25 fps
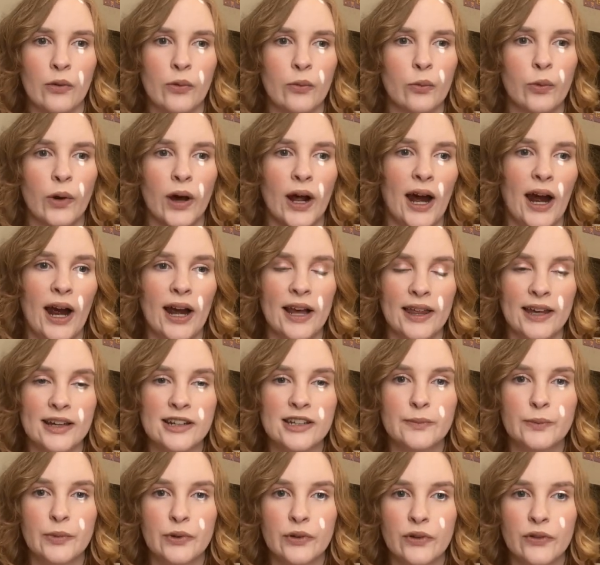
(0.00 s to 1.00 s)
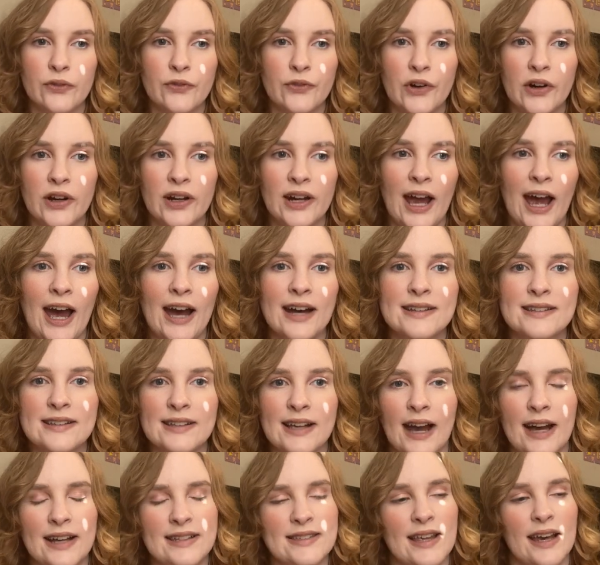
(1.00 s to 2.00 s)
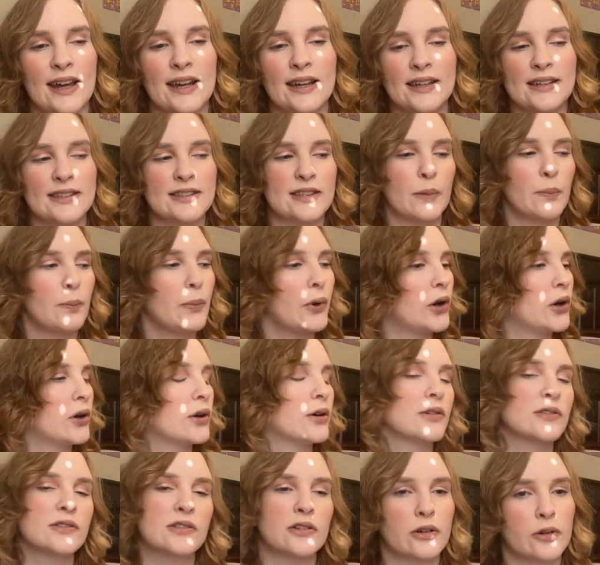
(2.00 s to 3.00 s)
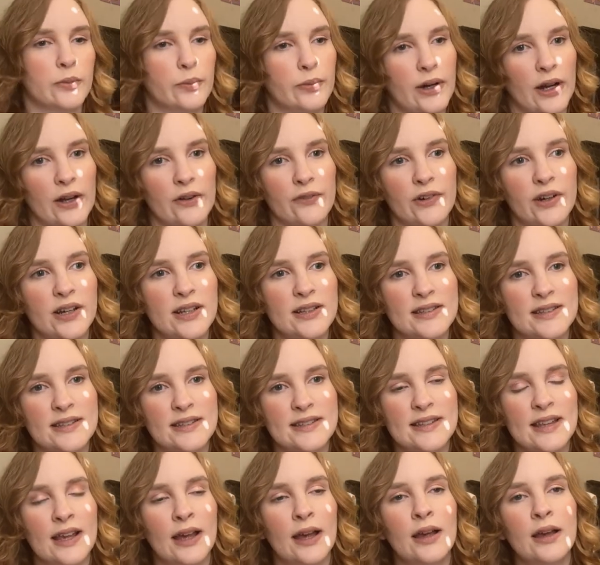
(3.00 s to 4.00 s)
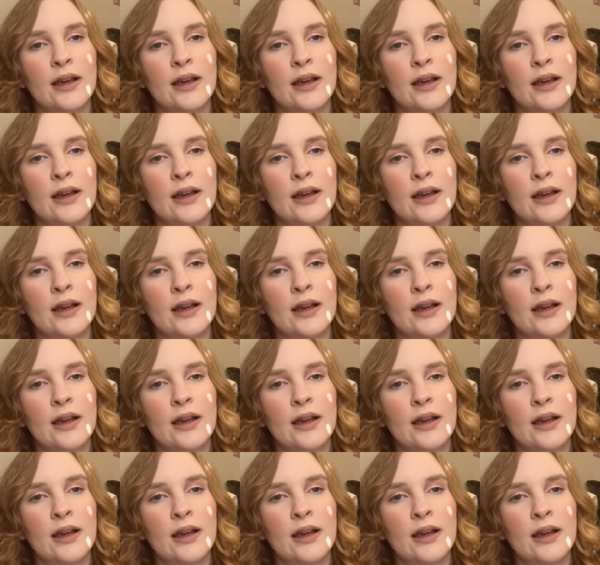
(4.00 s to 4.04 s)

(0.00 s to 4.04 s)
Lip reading: what I like to be referred as that is a personal preference.